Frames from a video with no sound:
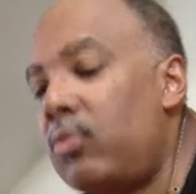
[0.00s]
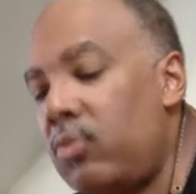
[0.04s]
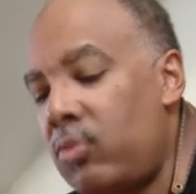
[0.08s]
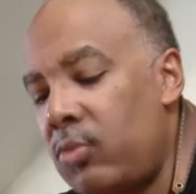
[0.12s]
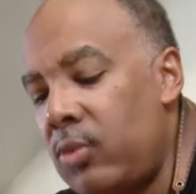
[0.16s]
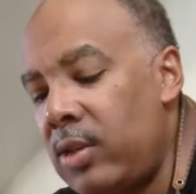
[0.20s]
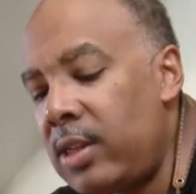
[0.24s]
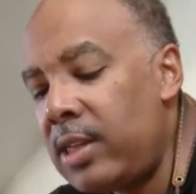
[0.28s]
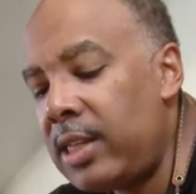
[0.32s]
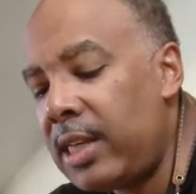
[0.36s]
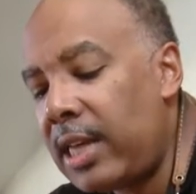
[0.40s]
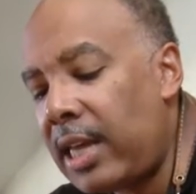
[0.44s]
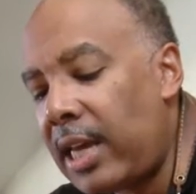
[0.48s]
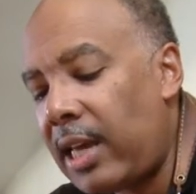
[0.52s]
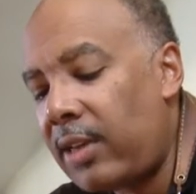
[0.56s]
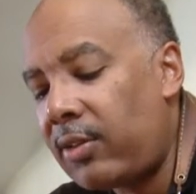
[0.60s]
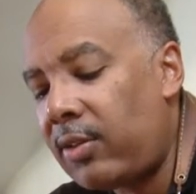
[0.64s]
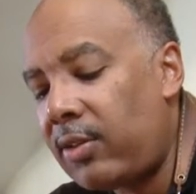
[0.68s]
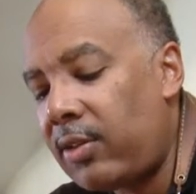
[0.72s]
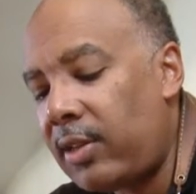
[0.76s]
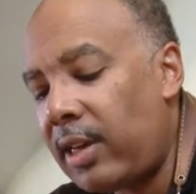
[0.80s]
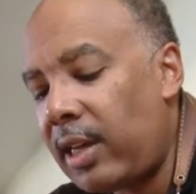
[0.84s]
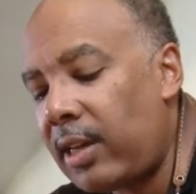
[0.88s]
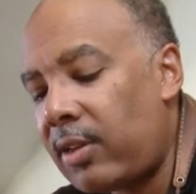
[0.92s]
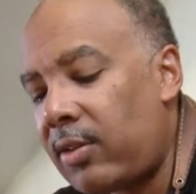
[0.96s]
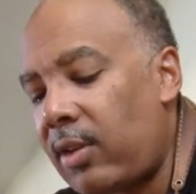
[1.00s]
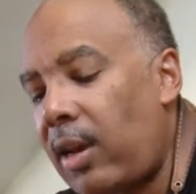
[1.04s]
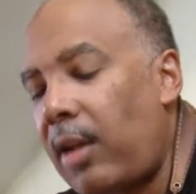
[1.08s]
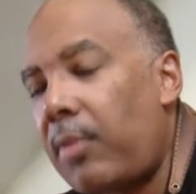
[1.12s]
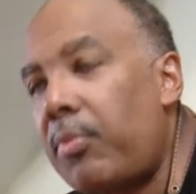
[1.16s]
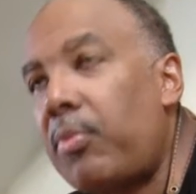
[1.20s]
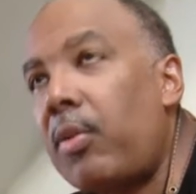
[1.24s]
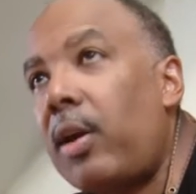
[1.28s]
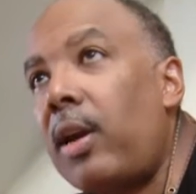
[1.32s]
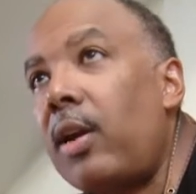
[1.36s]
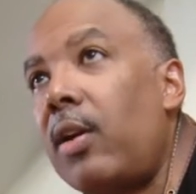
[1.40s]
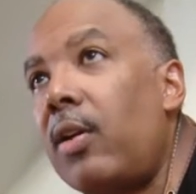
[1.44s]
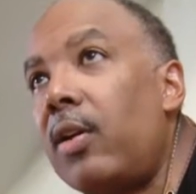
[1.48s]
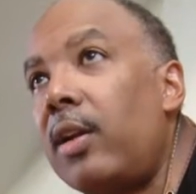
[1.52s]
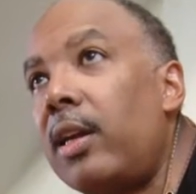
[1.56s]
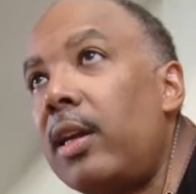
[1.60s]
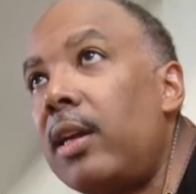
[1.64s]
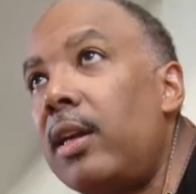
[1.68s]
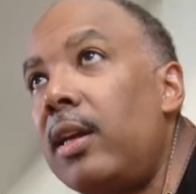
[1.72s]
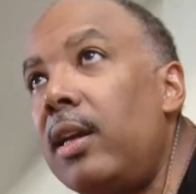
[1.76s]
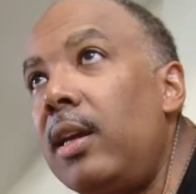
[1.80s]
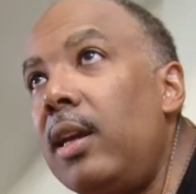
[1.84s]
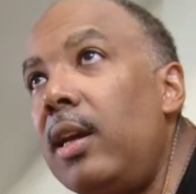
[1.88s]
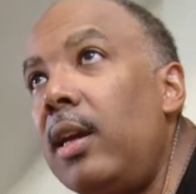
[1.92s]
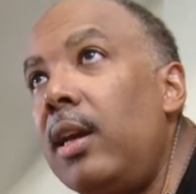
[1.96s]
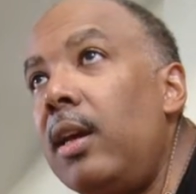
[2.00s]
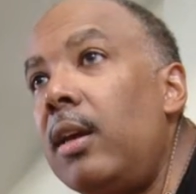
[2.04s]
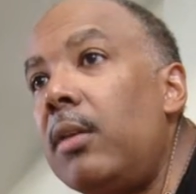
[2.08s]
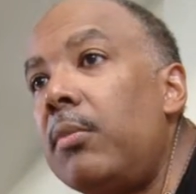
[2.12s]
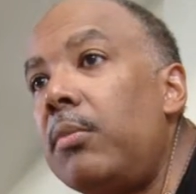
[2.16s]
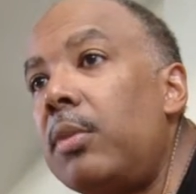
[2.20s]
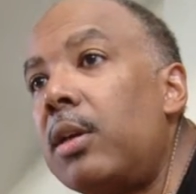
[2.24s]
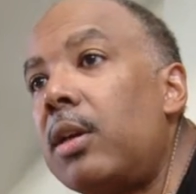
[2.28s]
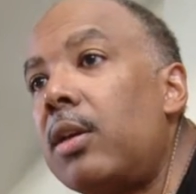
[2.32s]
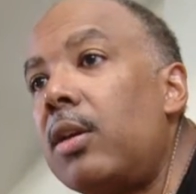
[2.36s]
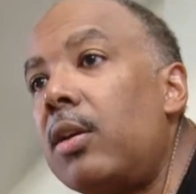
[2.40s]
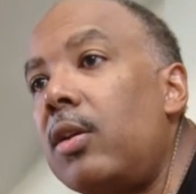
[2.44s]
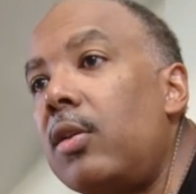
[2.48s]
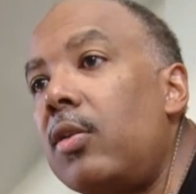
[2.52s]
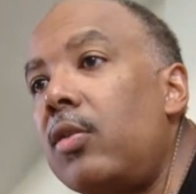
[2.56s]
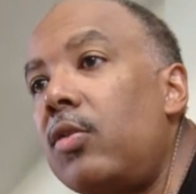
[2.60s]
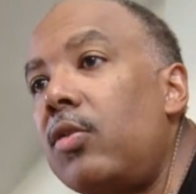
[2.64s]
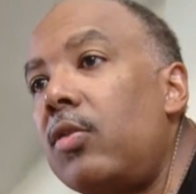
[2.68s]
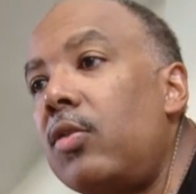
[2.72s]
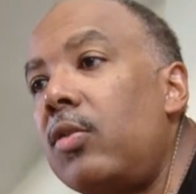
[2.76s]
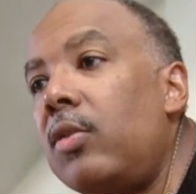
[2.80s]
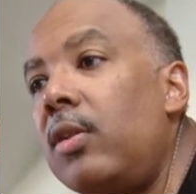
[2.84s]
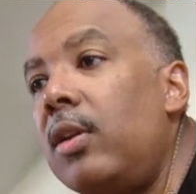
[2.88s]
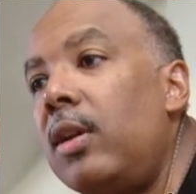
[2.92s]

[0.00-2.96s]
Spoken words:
really has to take top priority. Because